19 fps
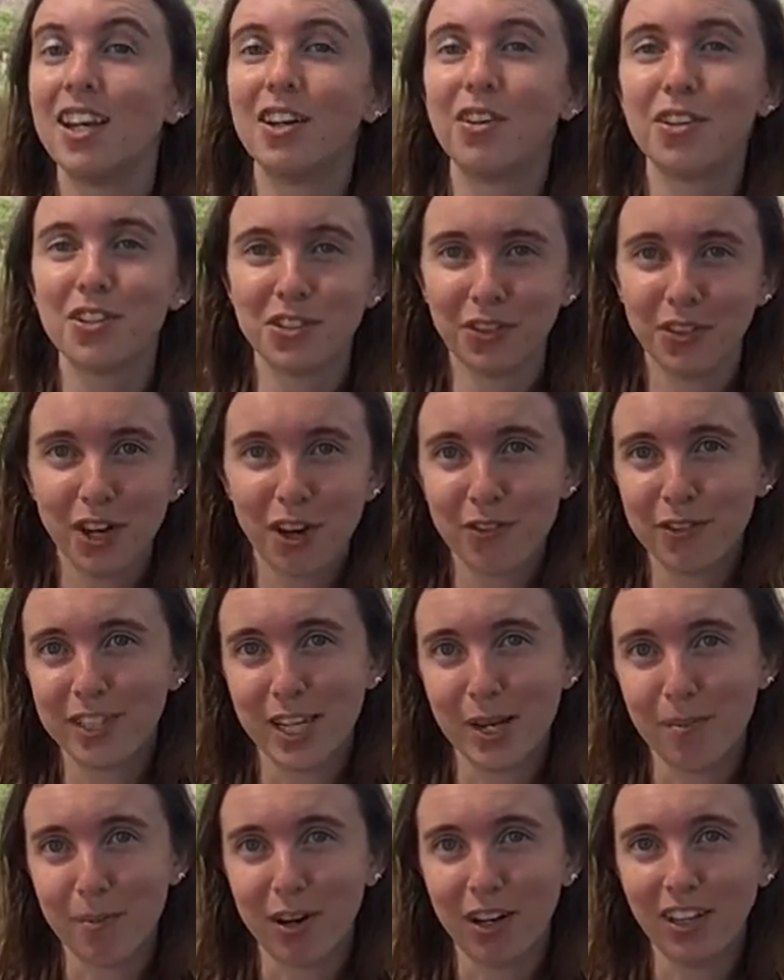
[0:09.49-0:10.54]
Crystal Cove
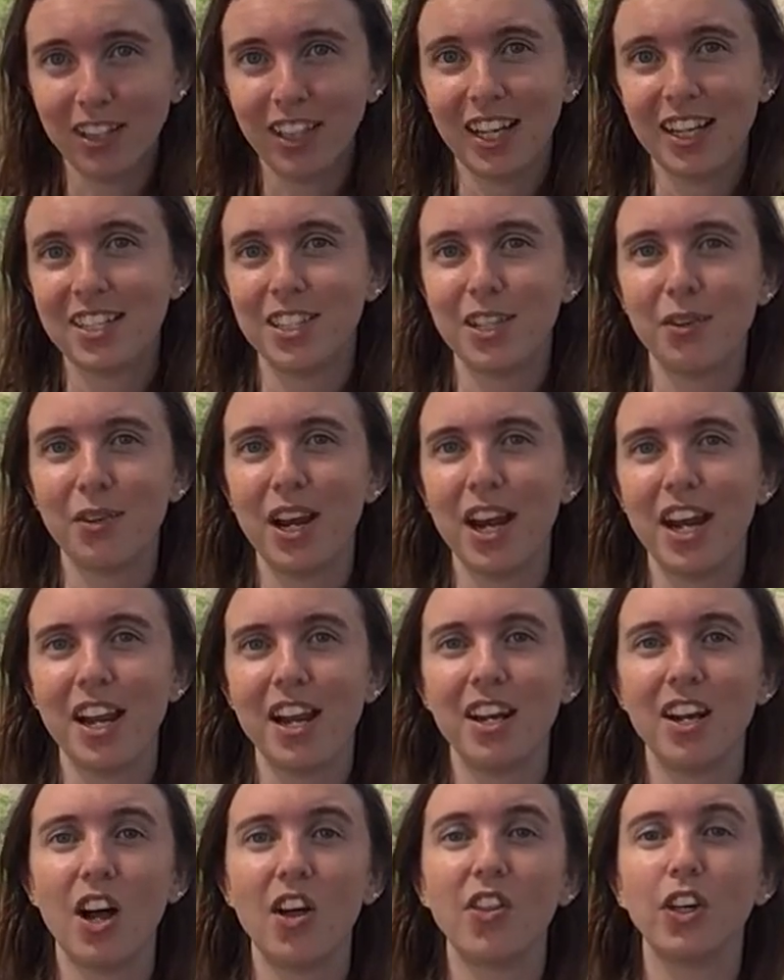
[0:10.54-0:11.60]
State Park is
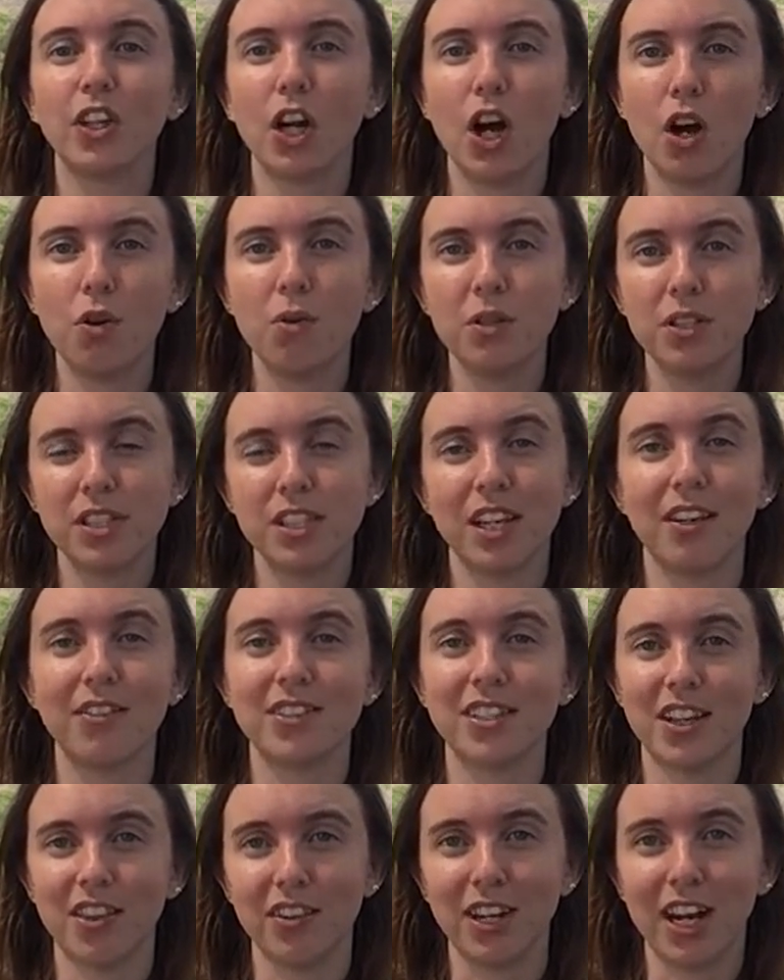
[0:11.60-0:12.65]
located on the coast of
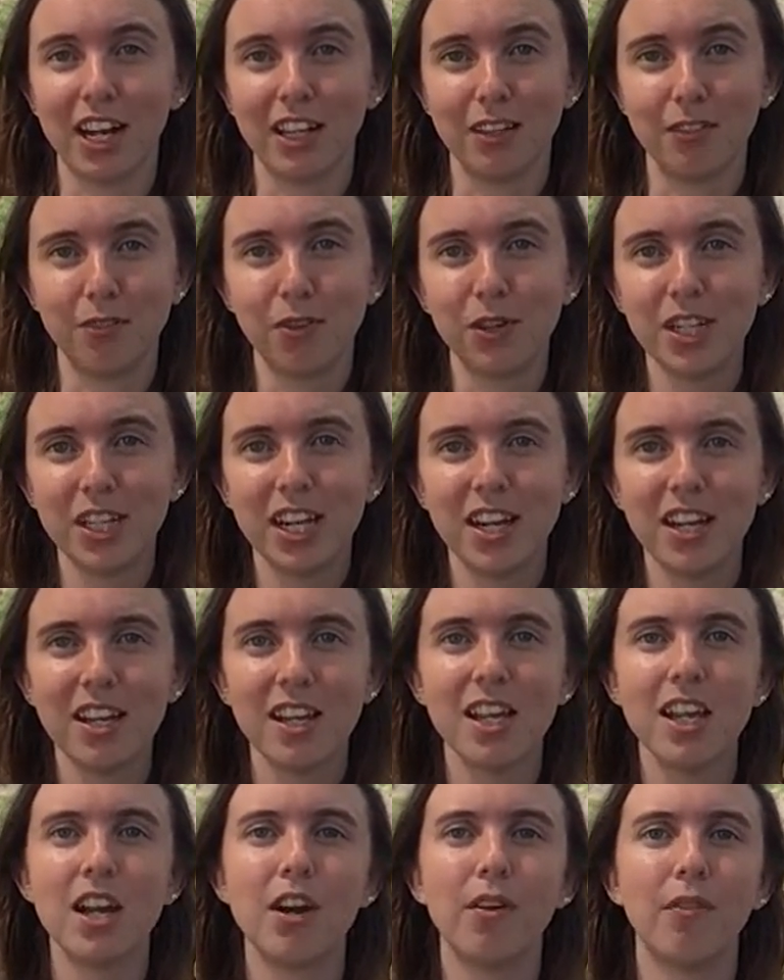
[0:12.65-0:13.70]
Southern California,
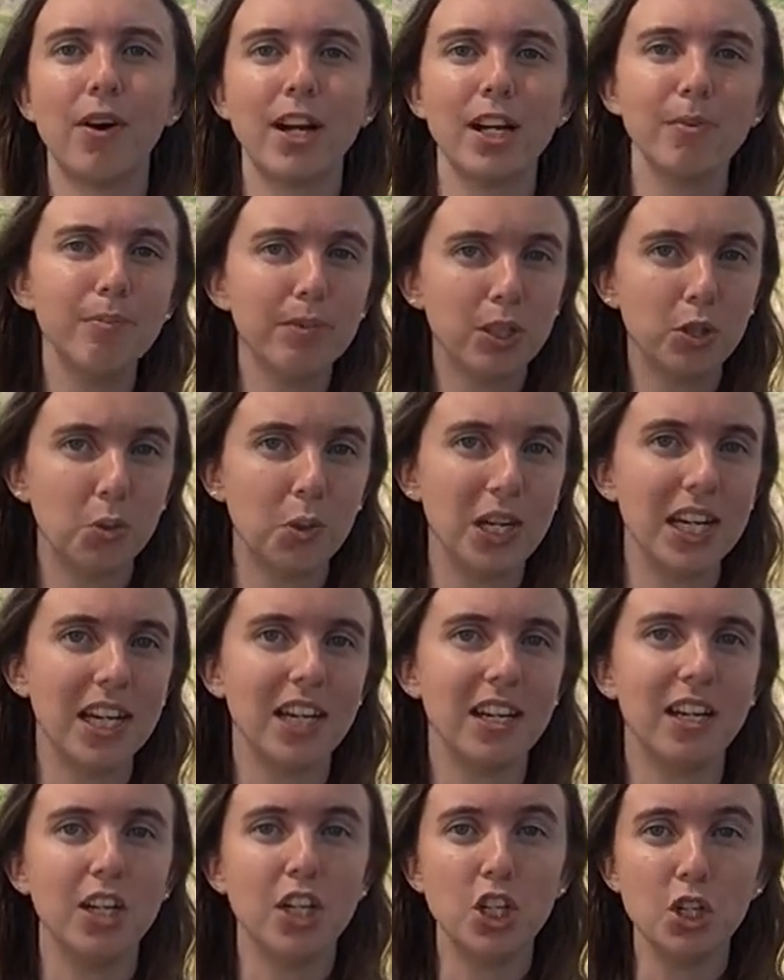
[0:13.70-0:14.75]
right in
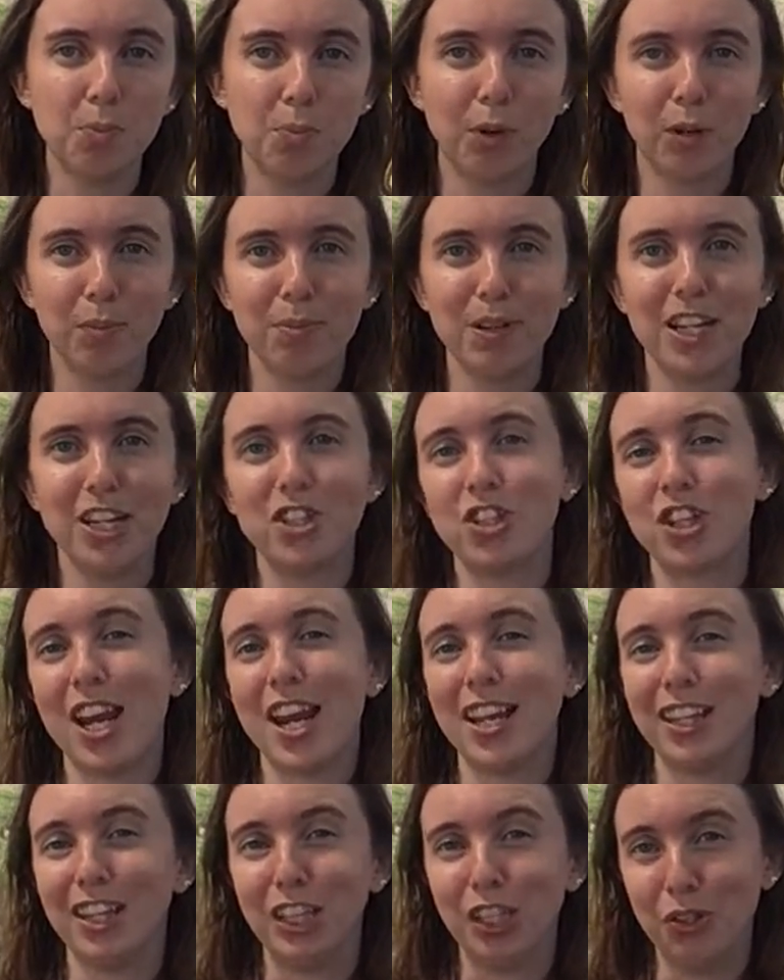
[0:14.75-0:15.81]
between Newport Beach
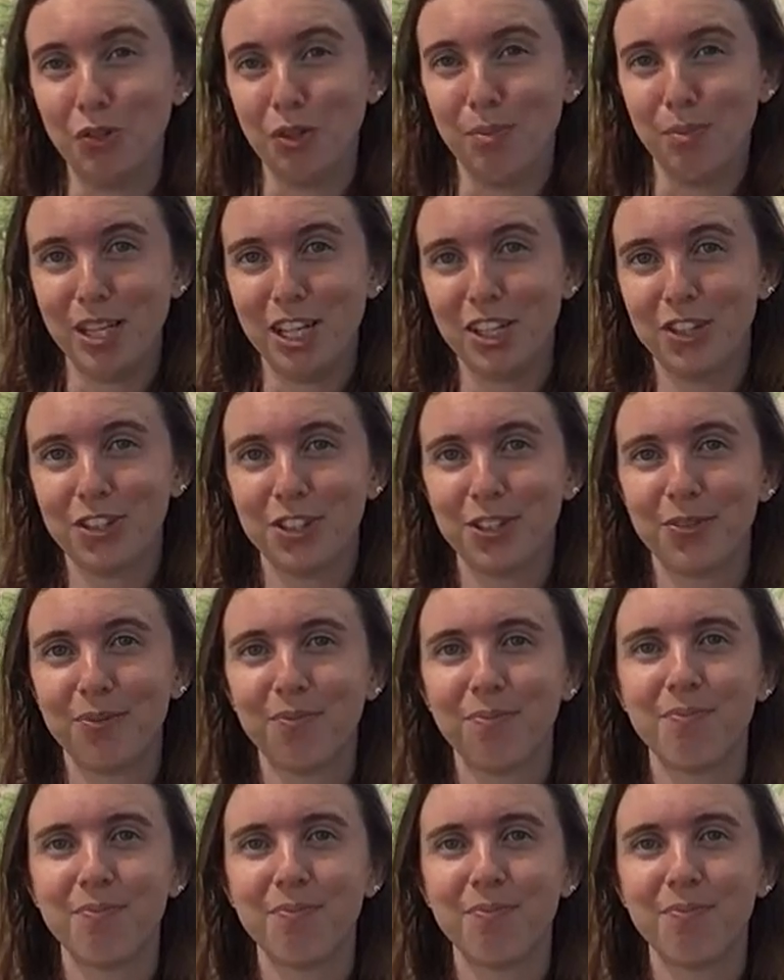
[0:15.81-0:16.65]
and Laguna Beach.